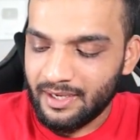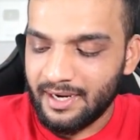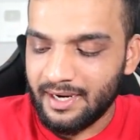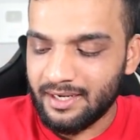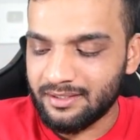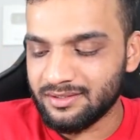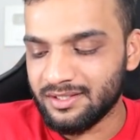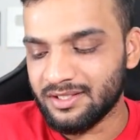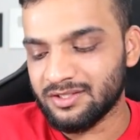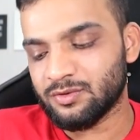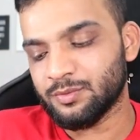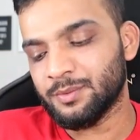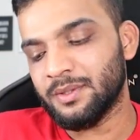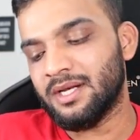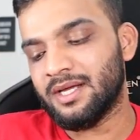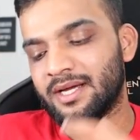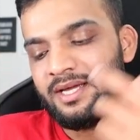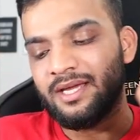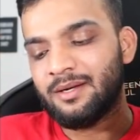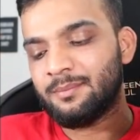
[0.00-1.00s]
and this
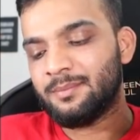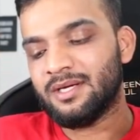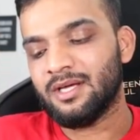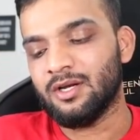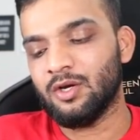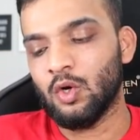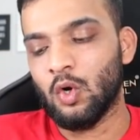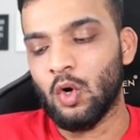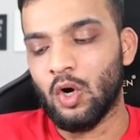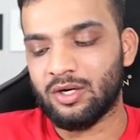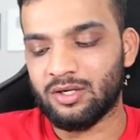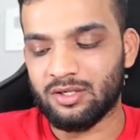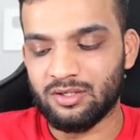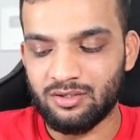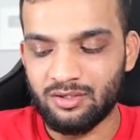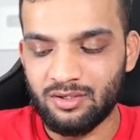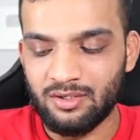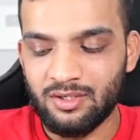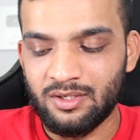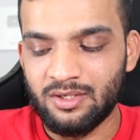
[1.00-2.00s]
will again be a lot.
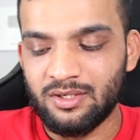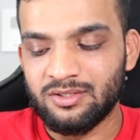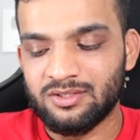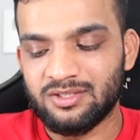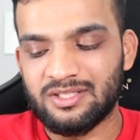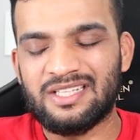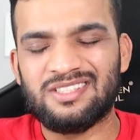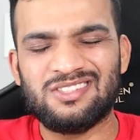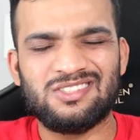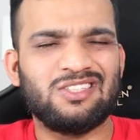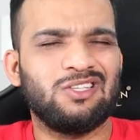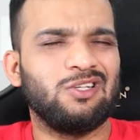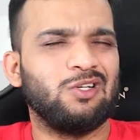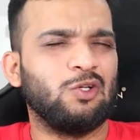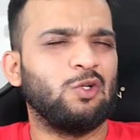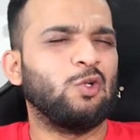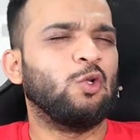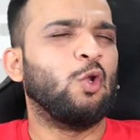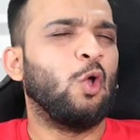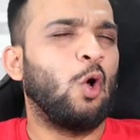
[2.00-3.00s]
So that's a
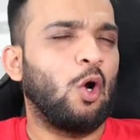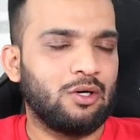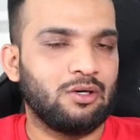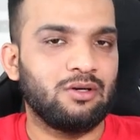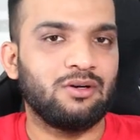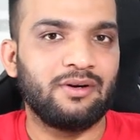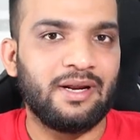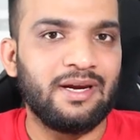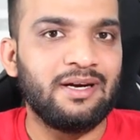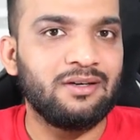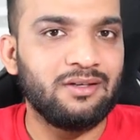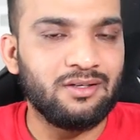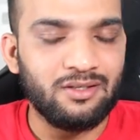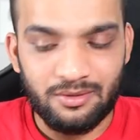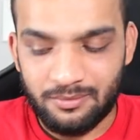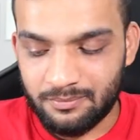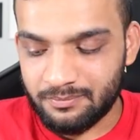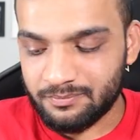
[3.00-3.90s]
lot, right?